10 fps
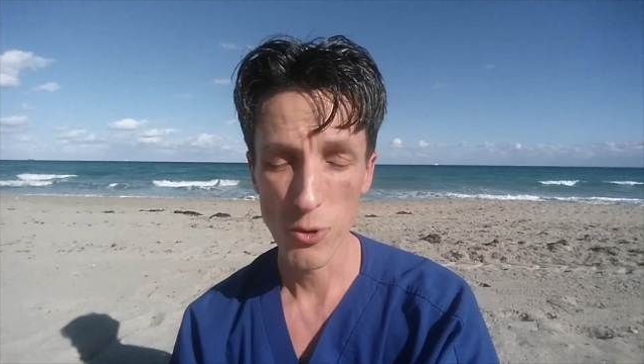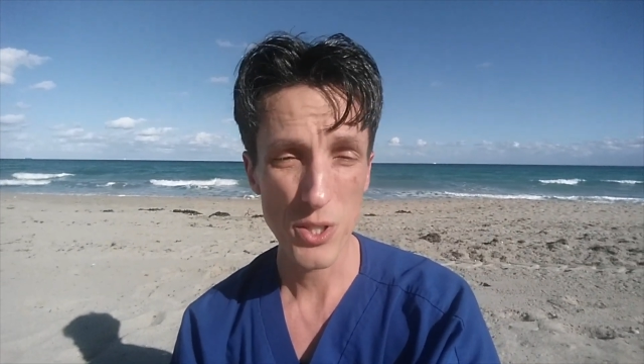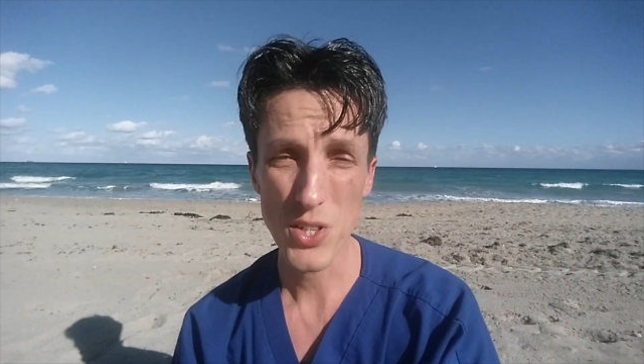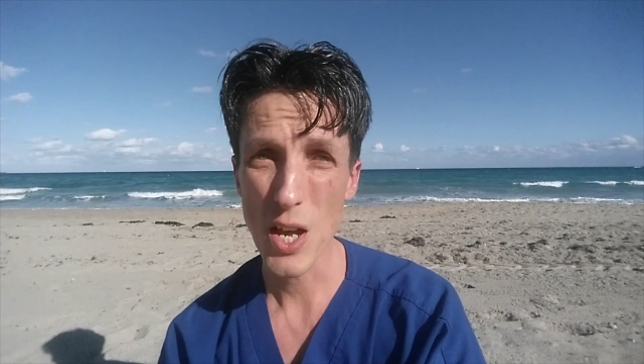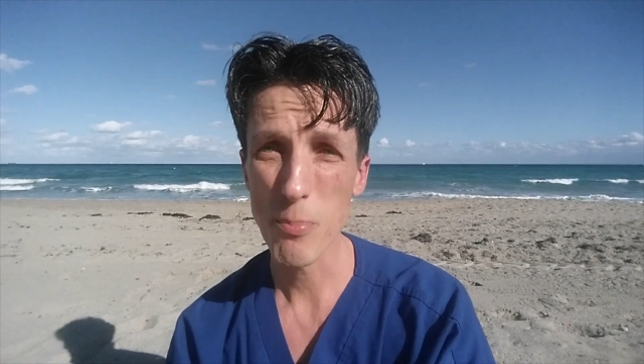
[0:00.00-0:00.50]
For
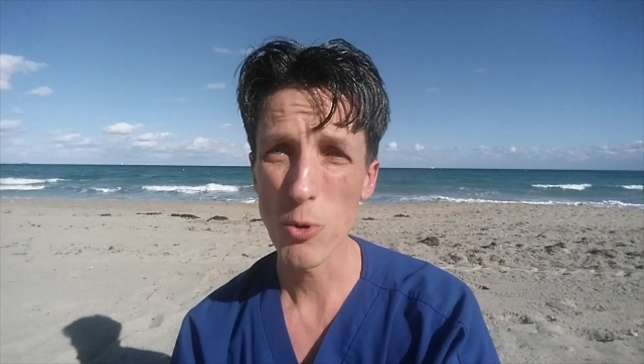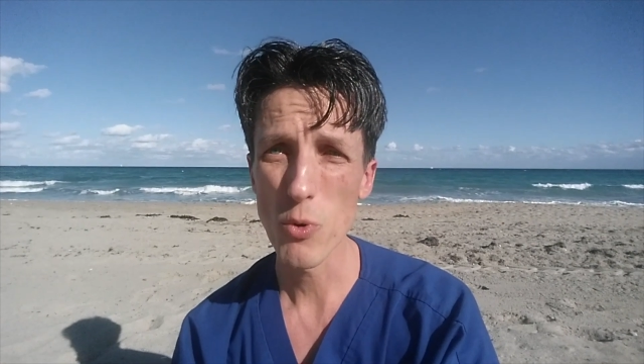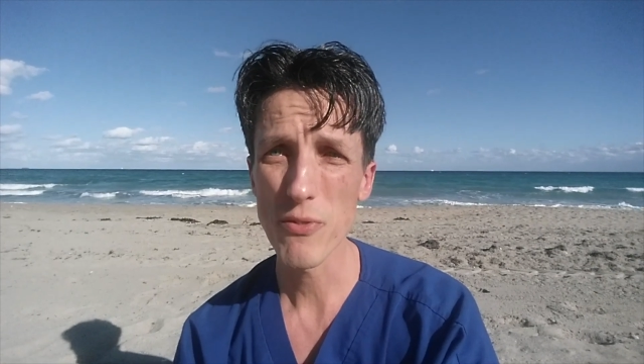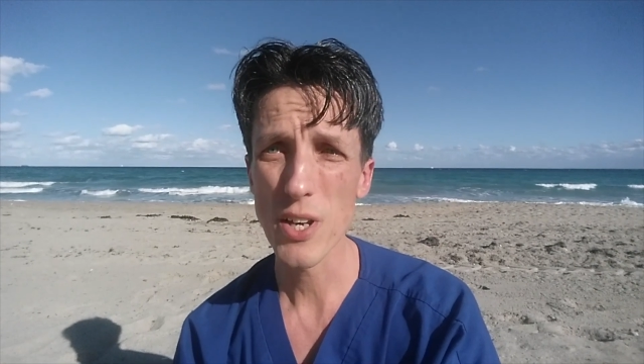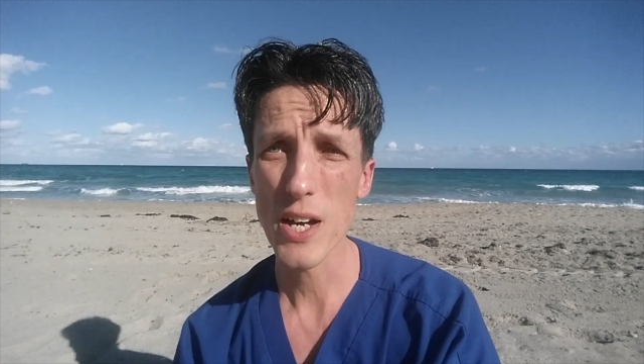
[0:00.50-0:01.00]
example,
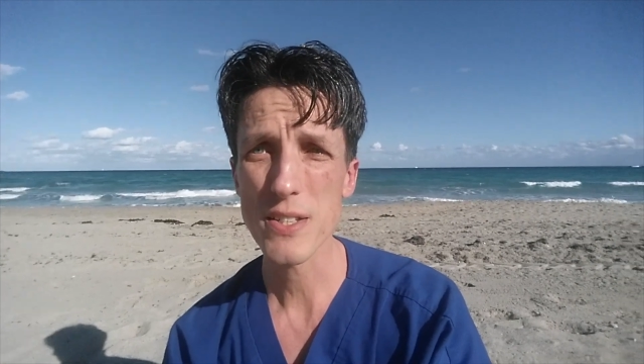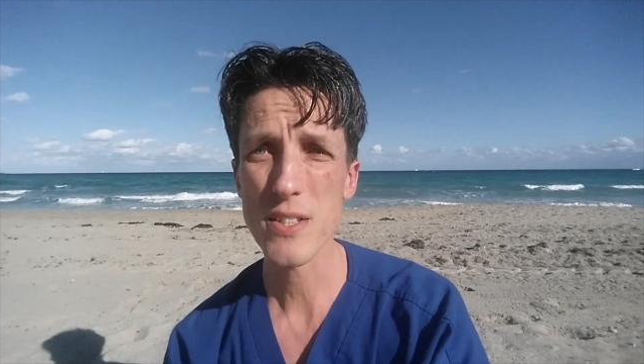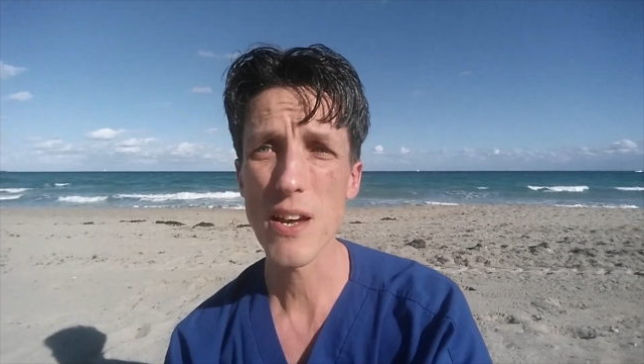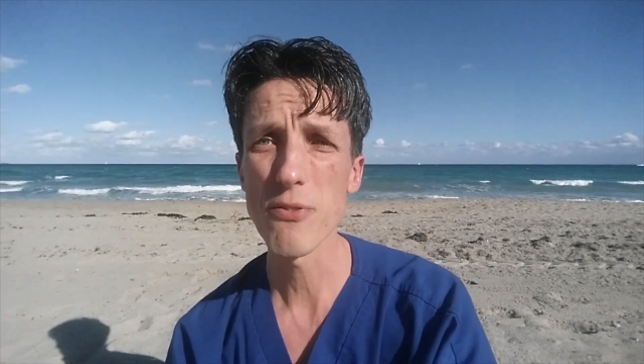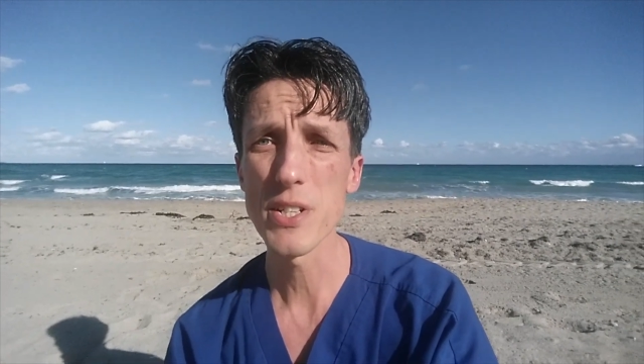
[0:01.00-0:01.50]
we've got
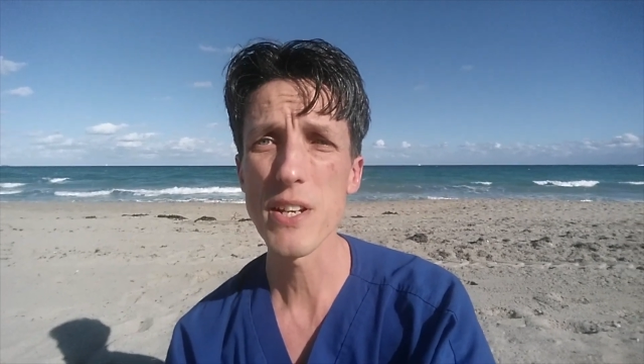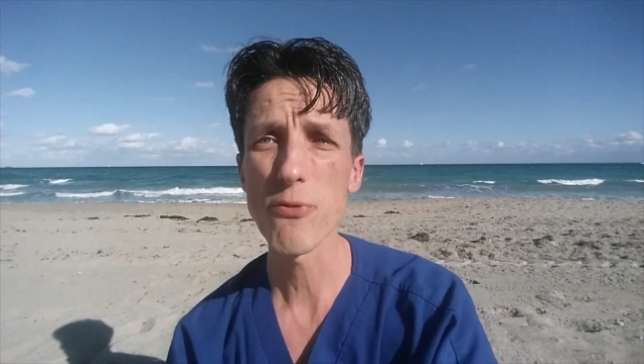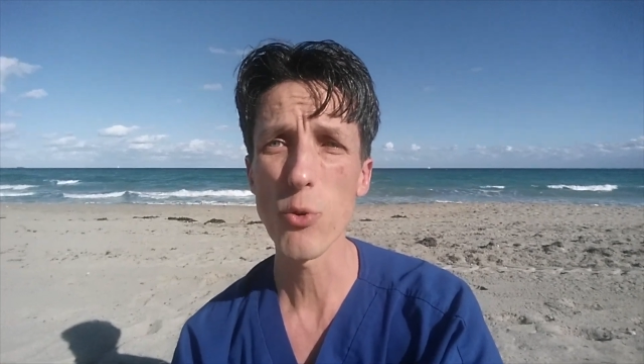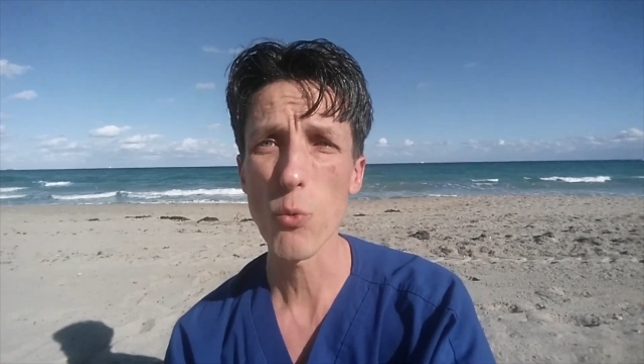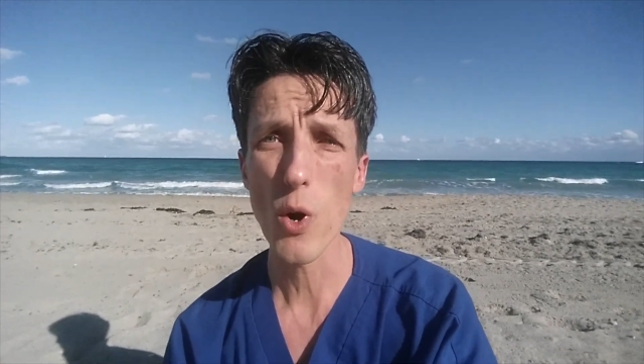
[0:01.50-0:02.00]
7
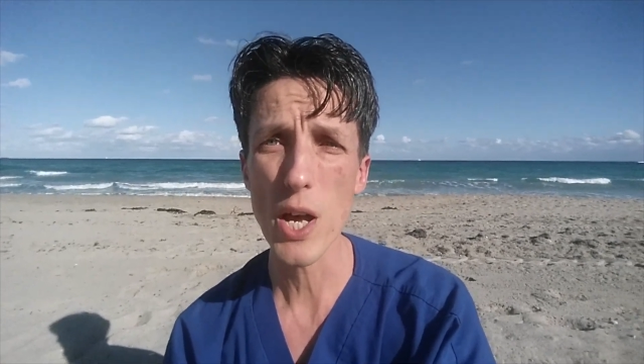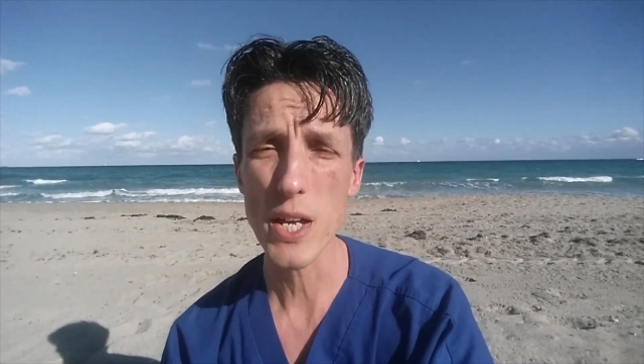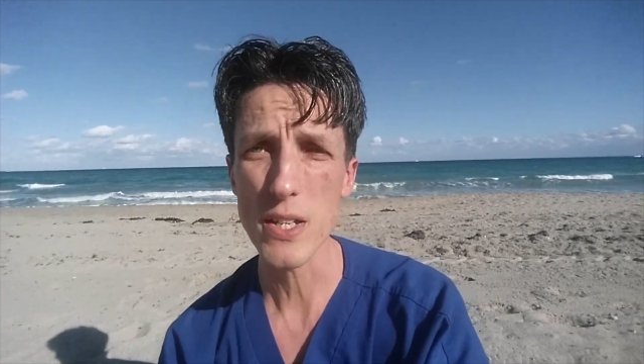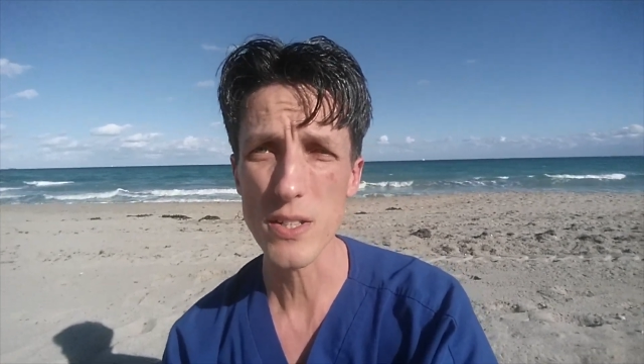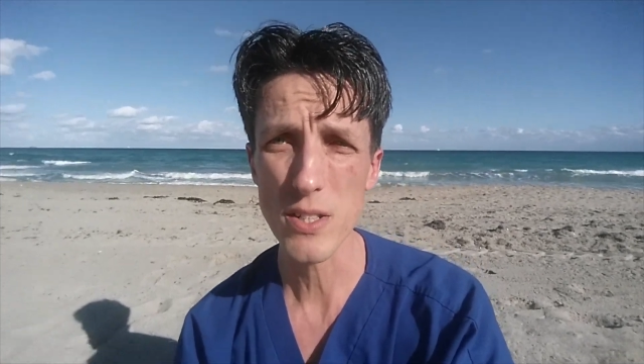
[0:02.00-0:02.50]
different
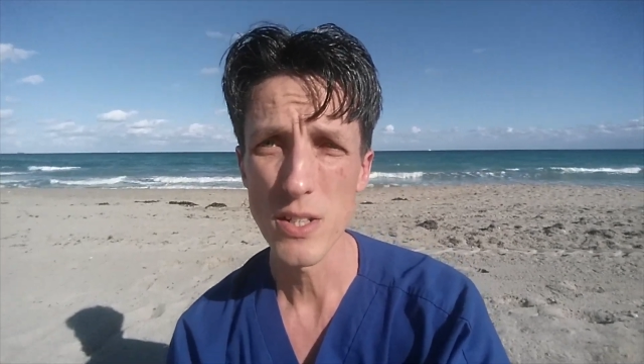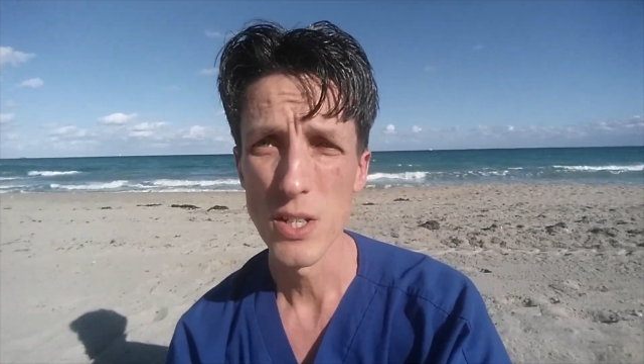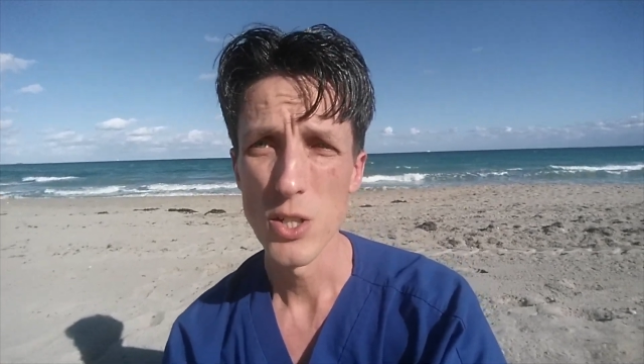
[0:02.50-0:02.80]
ways